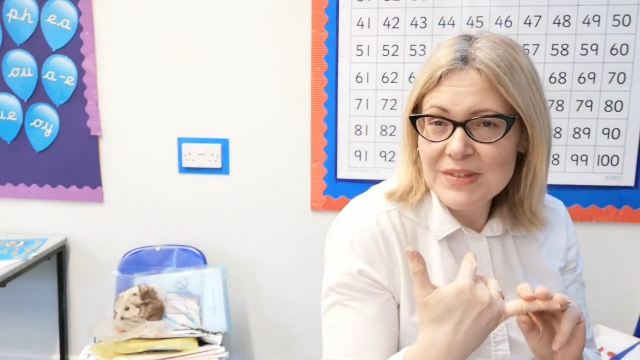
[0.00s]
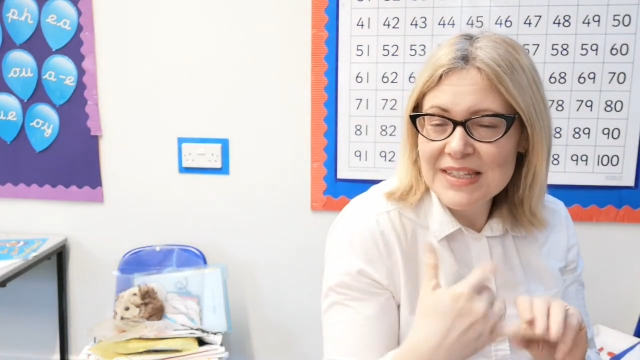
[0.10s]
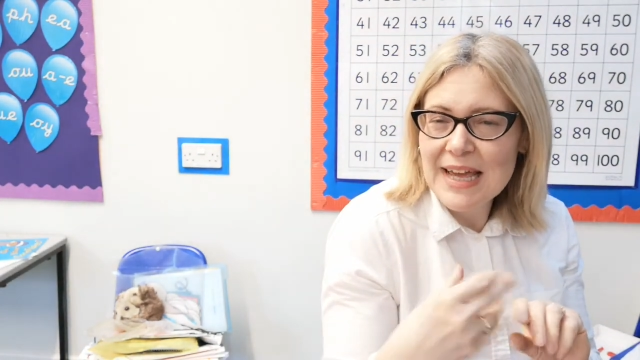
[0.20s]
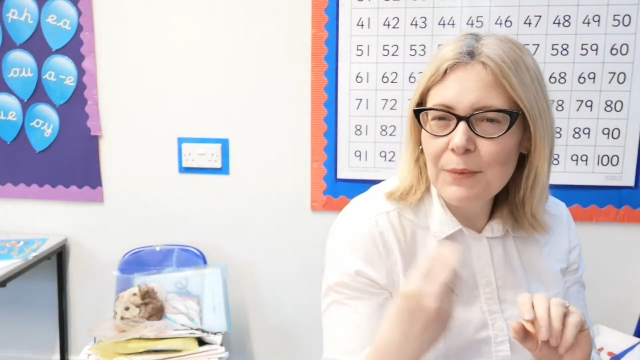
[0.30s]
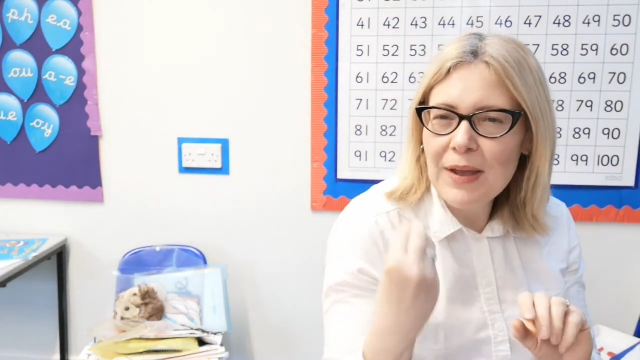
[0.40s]

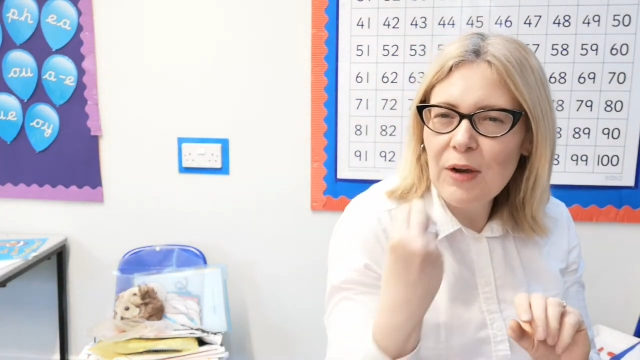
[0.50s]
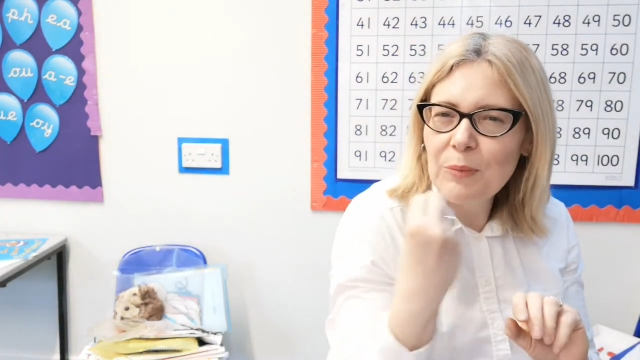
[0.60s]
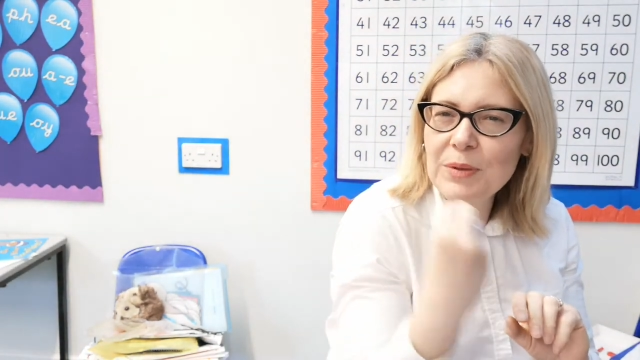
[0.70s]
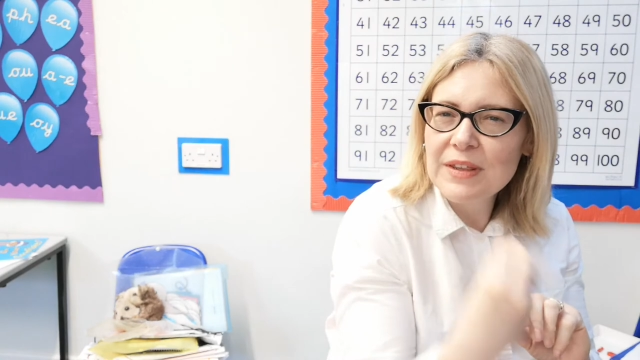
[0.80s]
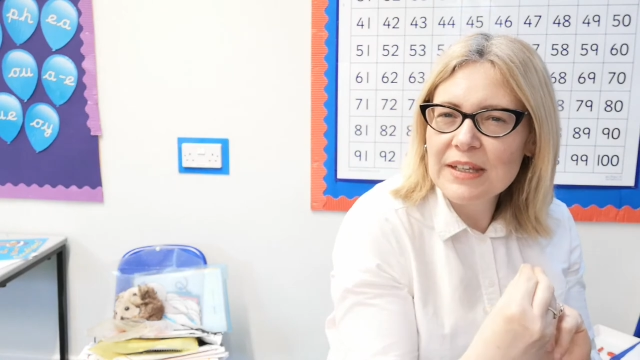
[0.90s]
So that will
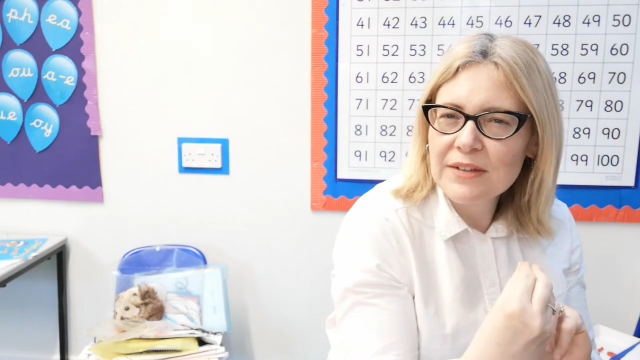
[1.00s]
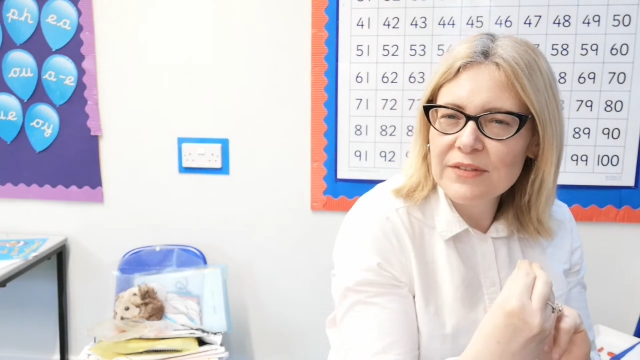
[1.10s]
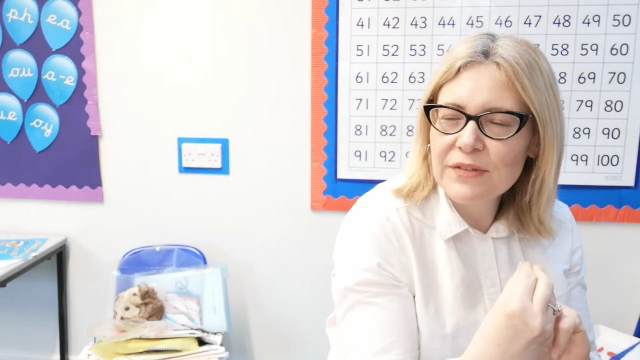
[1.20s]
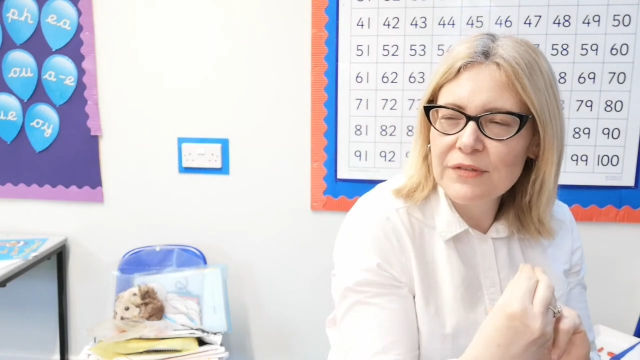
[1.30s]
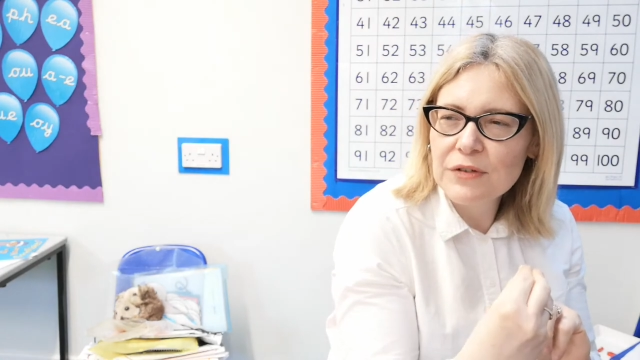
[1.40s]
help you think
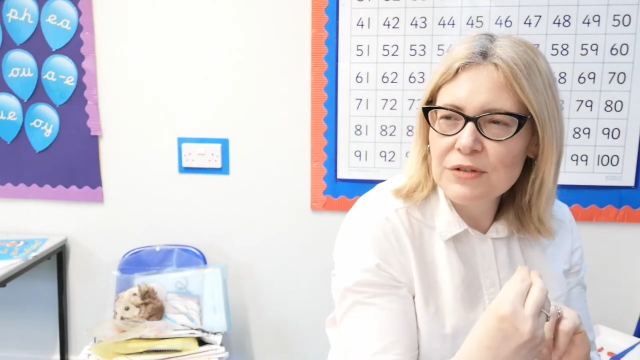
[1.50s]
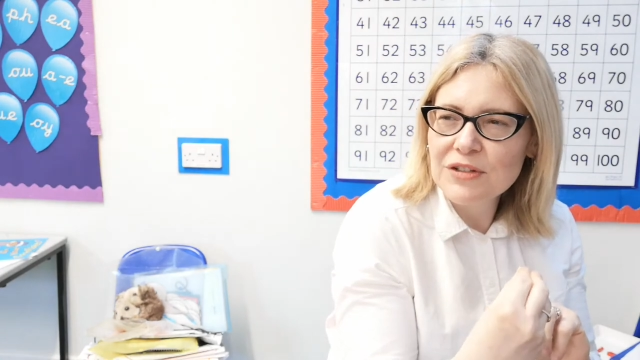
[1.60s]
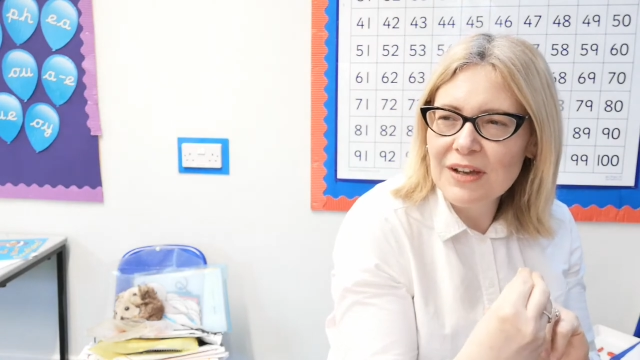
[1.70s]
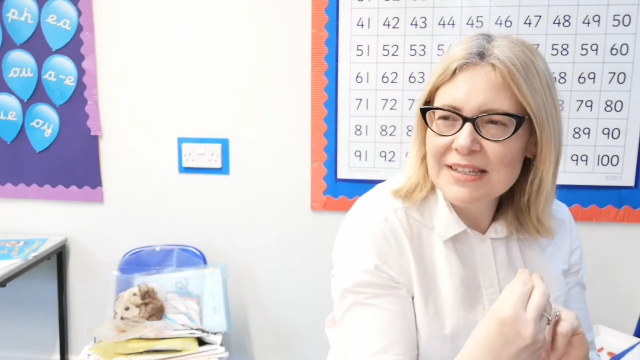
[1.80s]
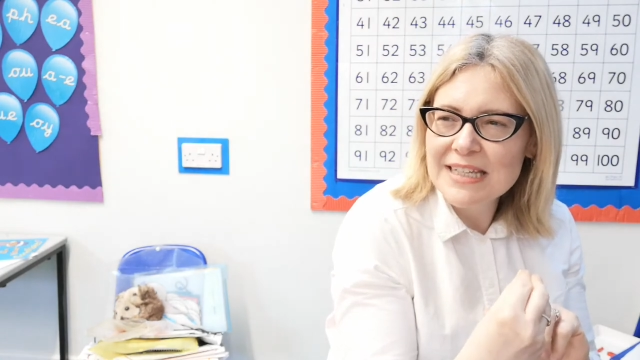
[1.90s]
of the food
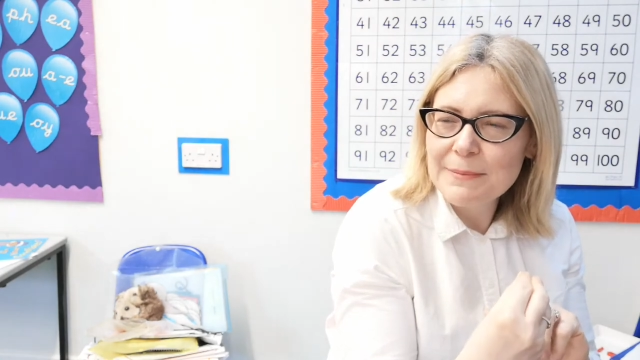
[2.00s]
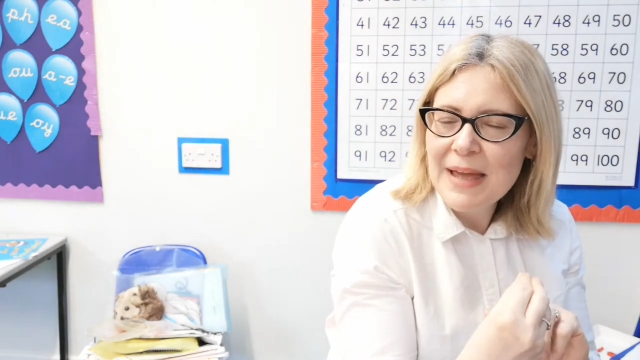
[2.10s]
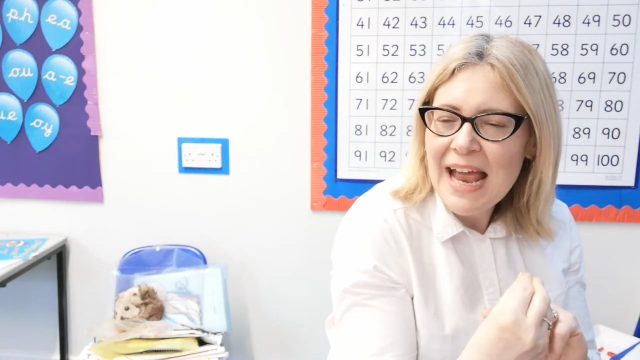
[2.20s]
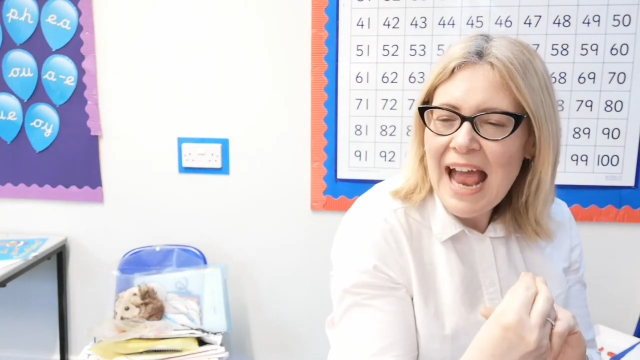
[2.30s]
item.